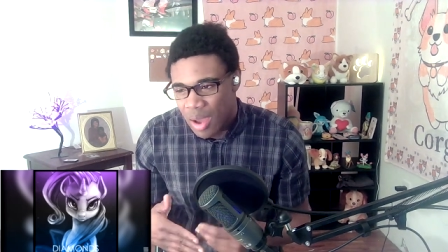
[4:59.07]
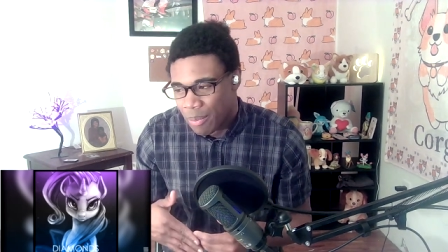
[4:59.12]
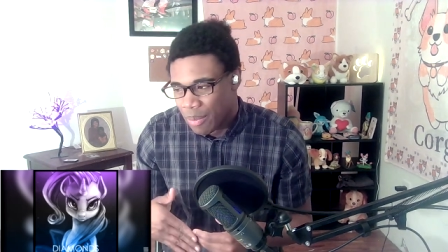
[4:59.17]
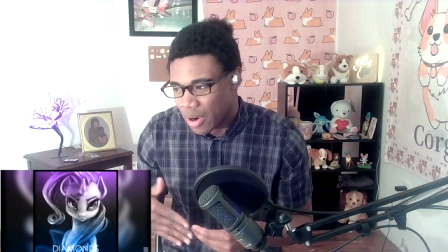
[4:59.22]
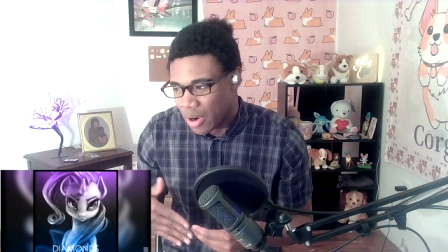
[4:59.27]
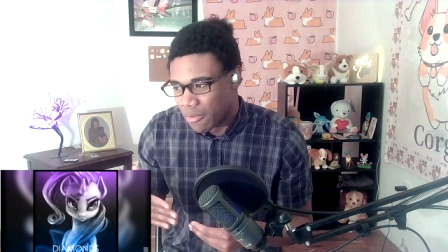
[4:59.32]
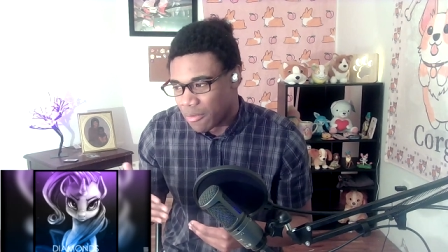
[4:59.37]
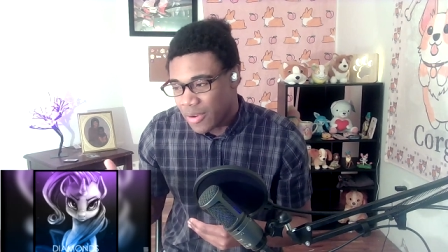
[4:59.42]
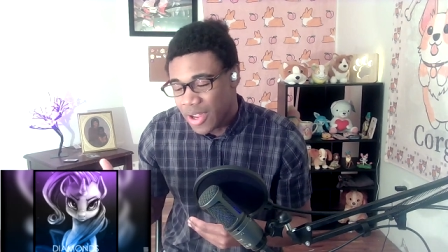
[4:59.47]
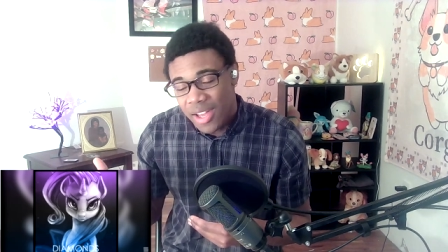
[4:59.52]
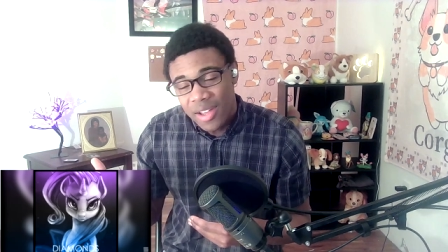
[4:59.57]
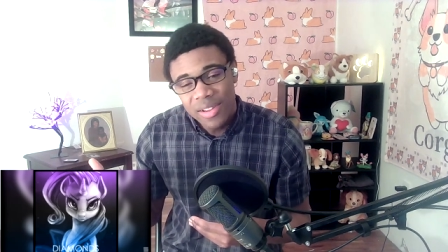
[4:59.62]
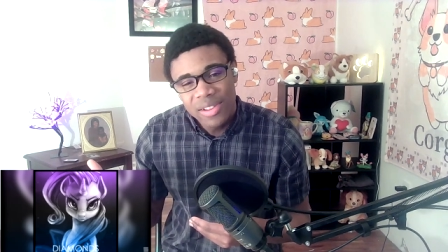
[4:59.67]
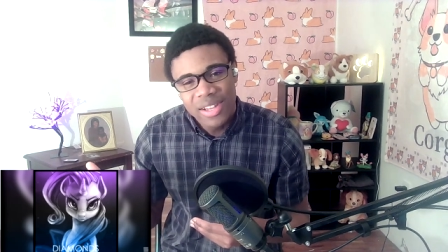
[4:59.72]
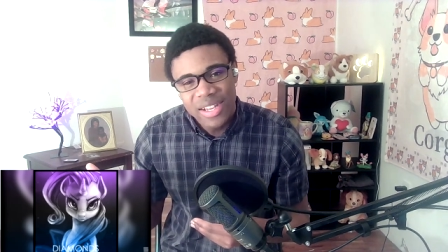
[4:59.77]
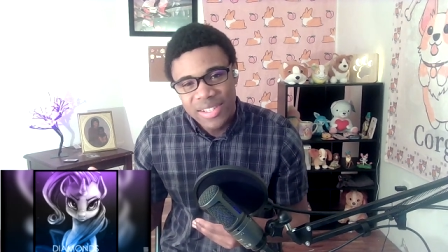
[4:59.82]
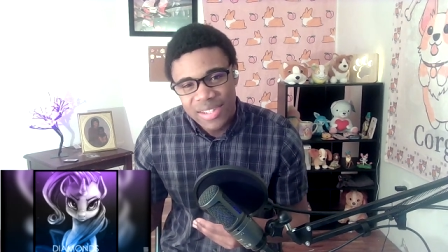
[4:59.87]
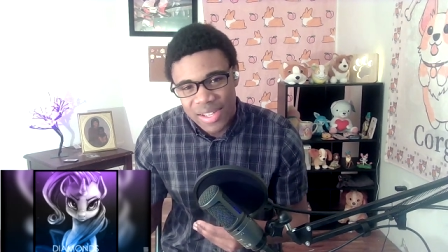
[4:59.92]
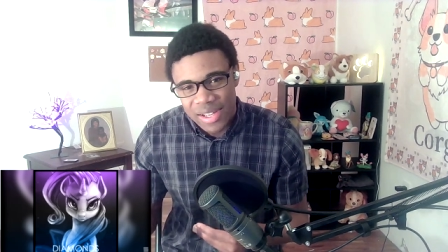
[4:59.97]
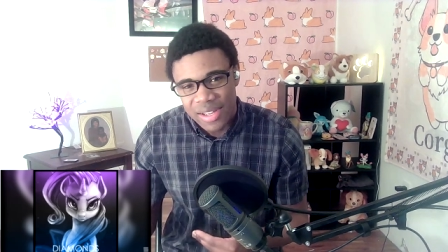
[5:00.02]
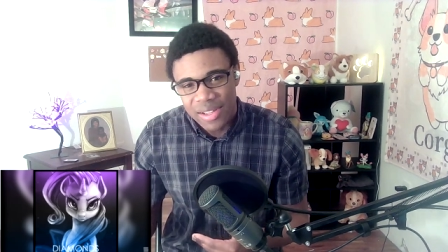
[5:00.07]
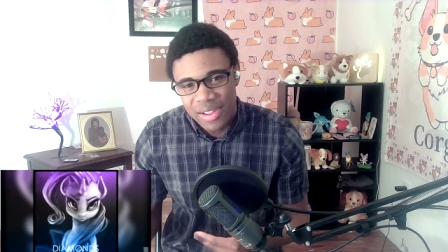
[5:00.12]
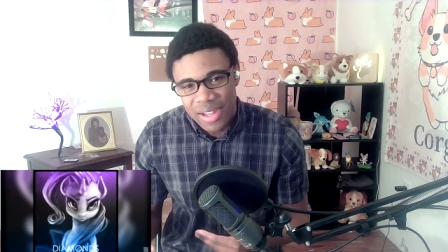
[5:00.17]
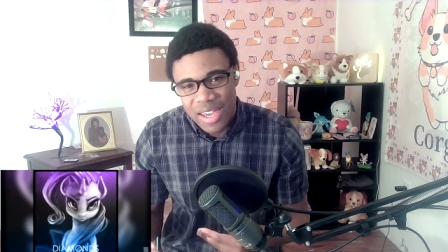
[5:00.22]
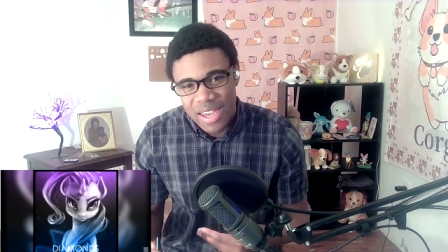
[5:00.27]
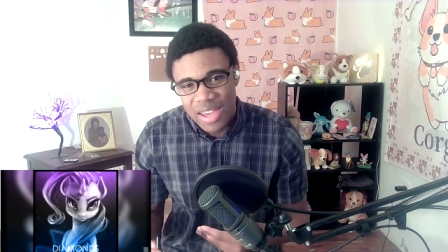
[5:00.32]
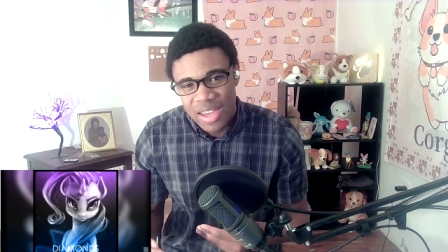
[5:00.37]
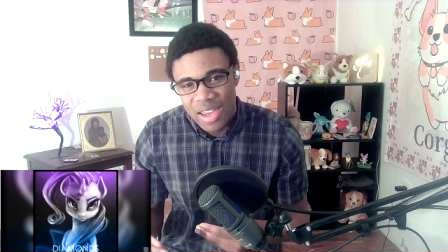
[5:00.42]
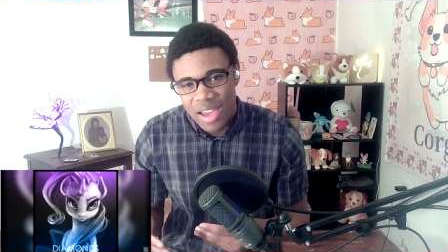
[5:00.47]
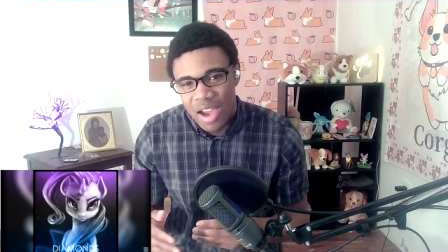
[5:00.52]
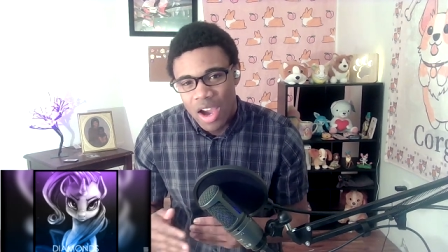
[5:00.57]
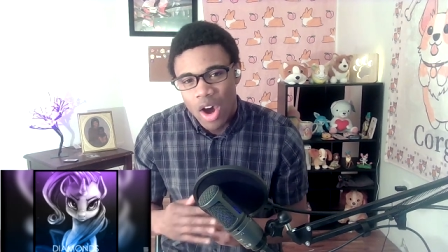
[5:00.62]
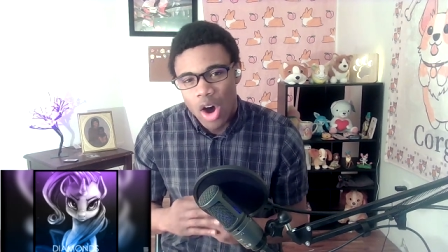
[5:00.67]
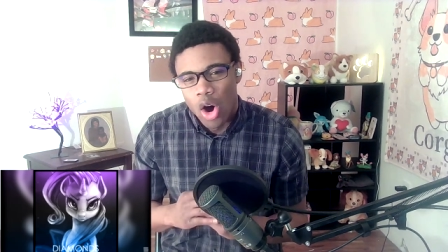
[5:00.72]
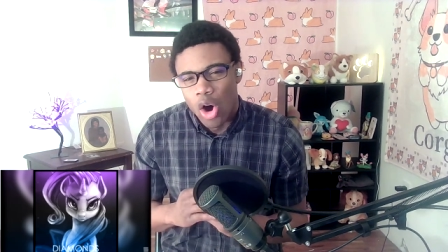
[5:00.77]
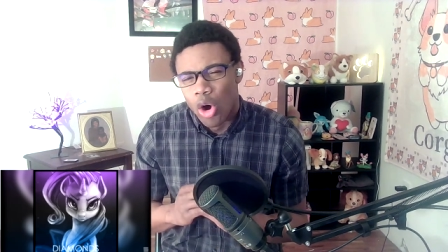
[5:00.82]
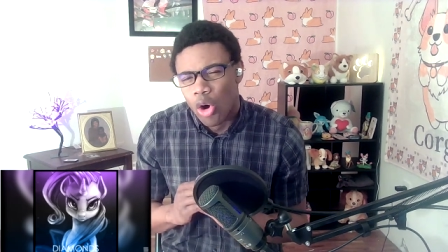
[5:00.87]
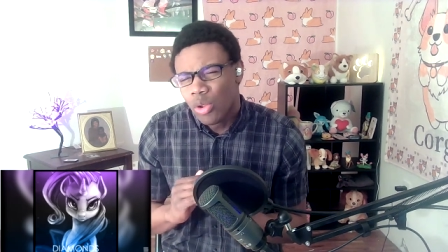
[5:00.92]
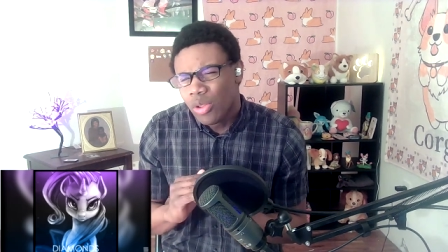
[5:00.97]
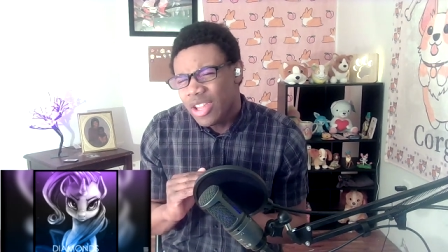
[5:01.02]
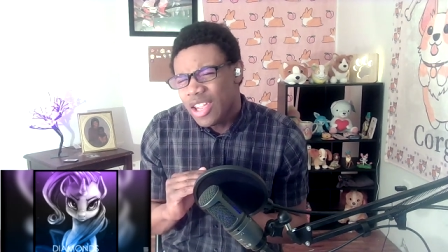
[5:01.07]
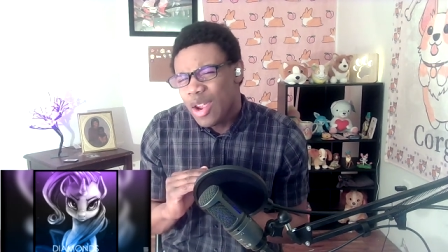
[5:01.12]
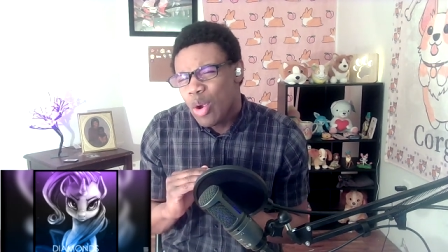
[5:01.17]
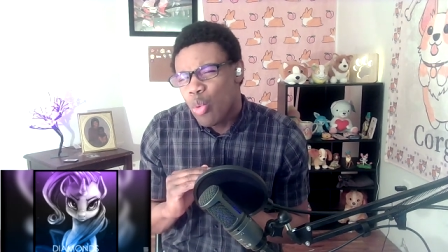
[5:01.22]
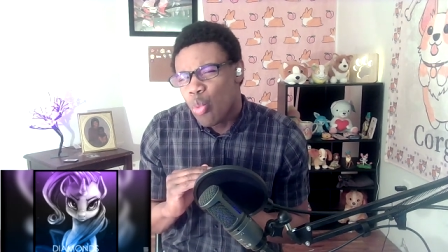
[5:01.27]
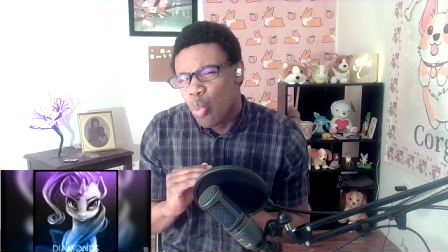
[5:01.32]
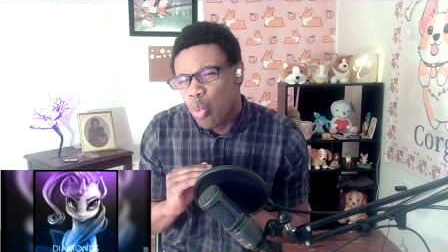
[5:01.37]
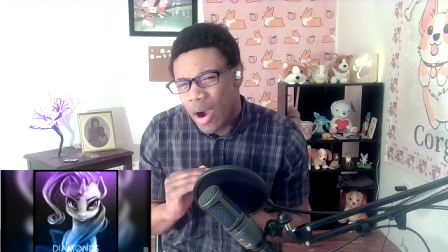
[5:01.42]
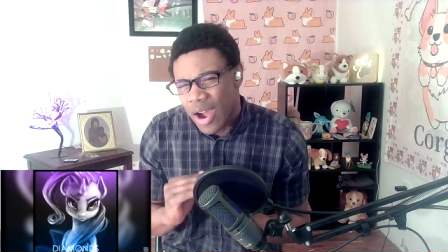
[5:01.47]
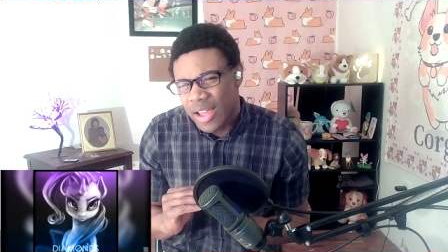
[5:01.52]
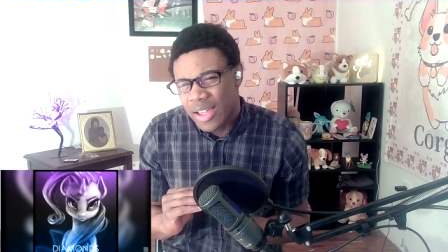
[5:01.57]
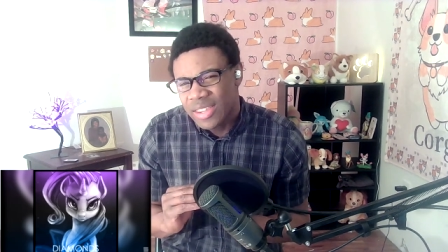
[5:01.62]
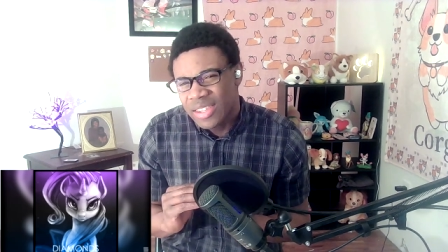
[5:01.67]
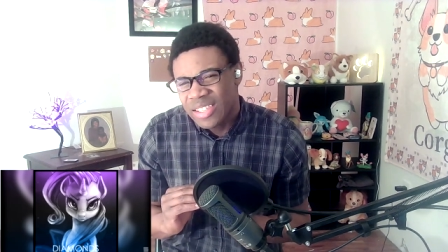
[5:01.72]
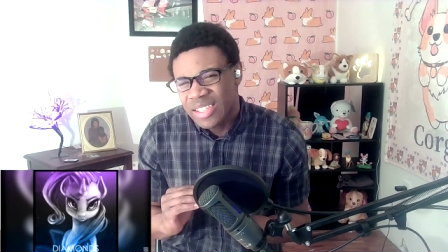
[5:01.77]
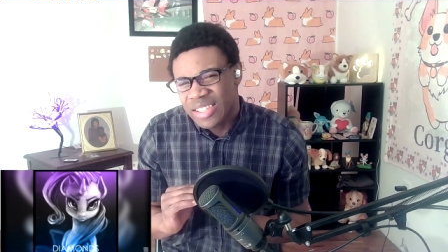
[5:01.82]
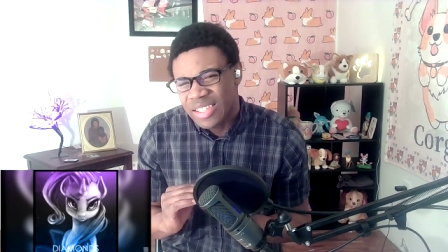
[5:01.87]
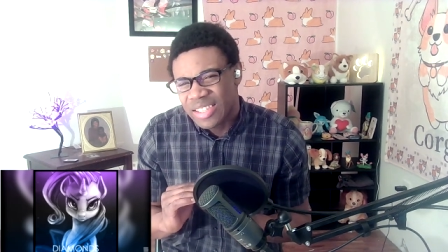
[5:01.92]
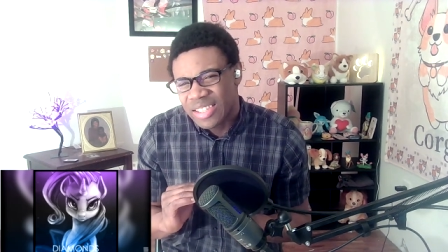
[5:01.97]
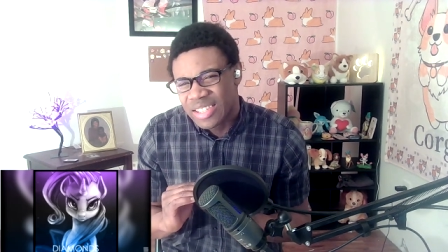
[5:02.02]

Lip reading: but realistically, only one